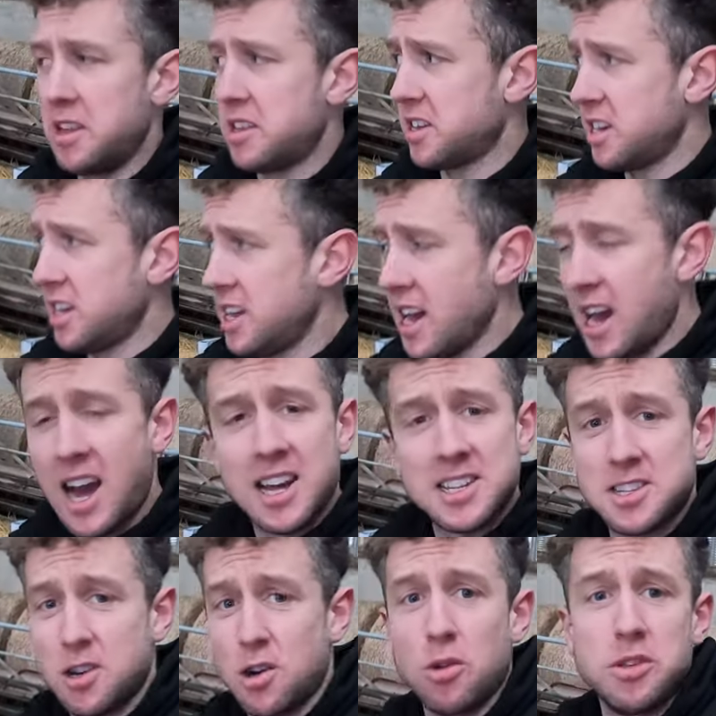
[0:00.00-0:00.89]
pedigree,
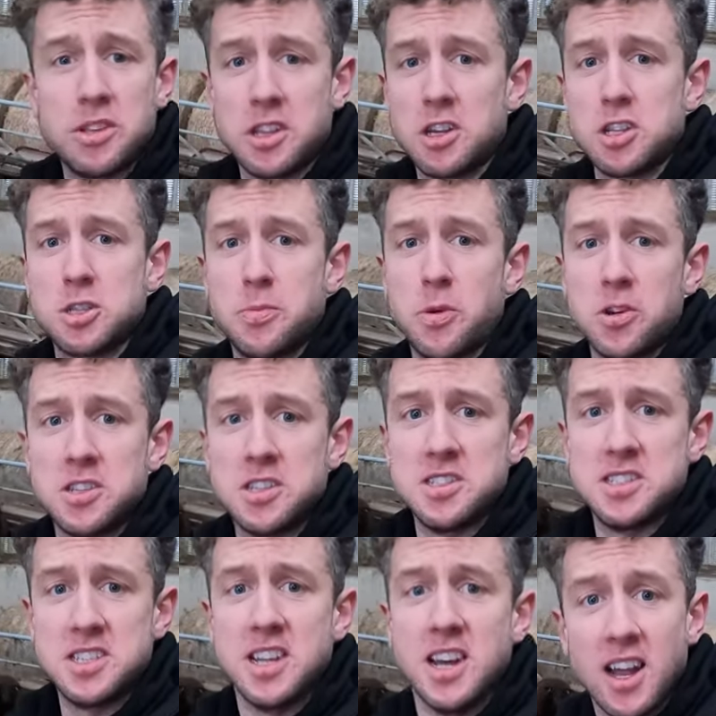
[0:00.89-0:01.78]
as are all the Dutch
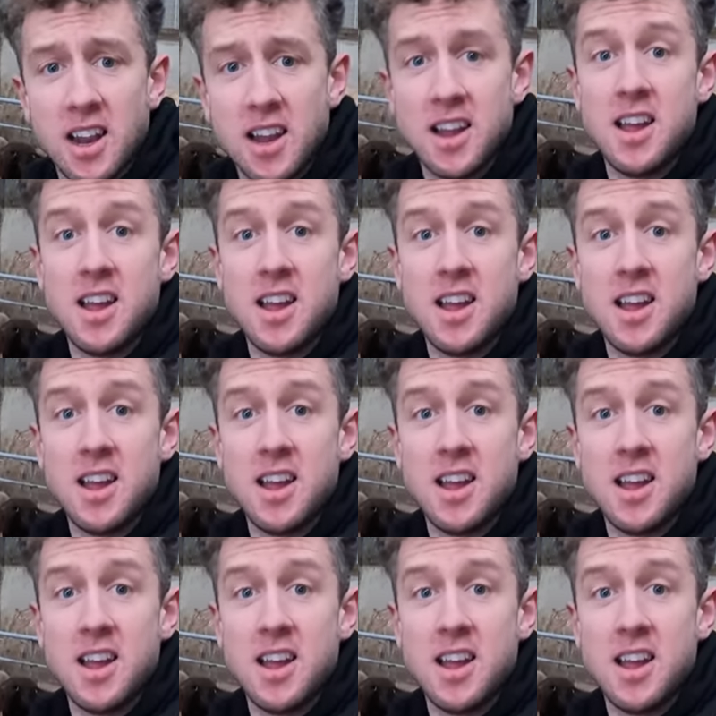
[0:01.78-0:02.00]
spotteds here.